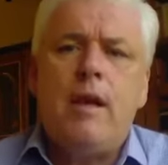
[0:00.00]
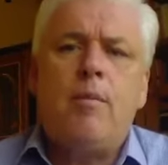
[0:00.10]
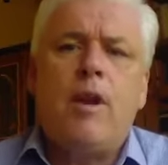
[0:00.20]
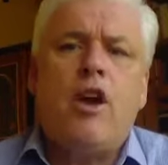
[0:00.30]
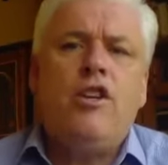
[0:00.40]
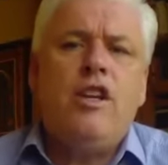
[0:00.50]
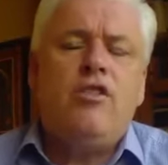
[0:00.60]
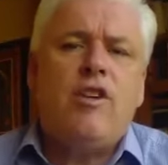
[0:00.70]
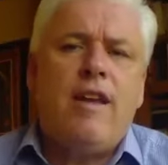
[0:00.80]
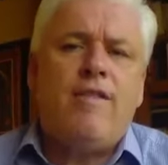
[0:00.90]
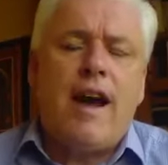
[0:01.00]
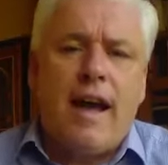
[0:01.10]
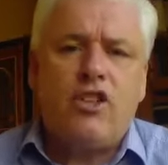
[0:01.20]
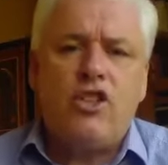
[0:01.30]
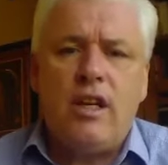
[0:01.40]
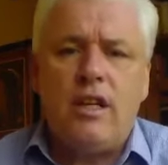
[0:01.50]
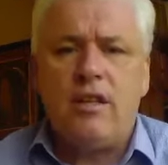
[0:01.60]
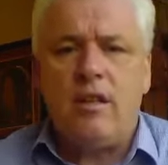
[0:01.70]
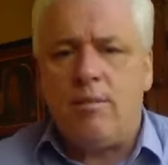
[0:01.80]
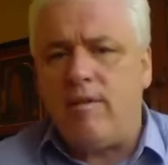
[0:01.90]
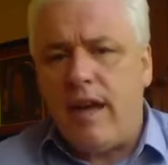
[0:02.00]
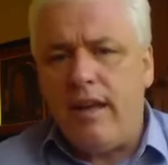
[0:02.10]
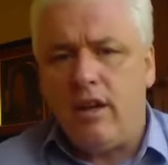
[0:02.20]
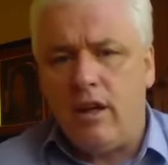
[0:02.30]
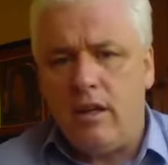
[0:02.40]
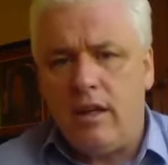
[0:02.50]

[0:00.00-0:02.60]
But how do you drive action into the provider